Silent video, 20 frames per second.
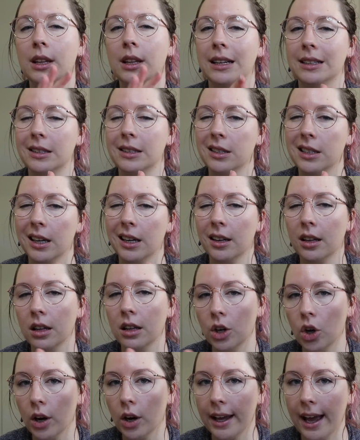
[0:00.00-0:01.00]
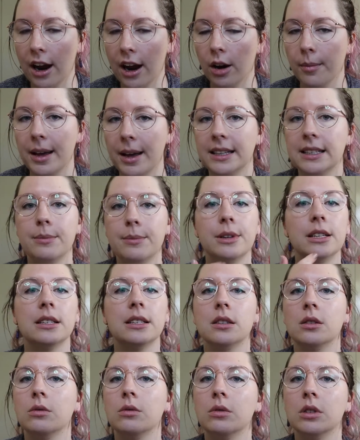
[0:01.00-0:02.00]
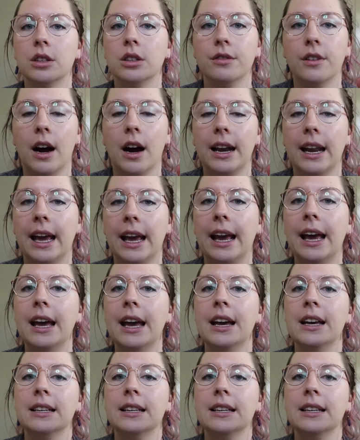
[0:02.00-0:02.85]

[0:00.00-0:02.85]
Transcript: That's technically not carromancy, but it's still divining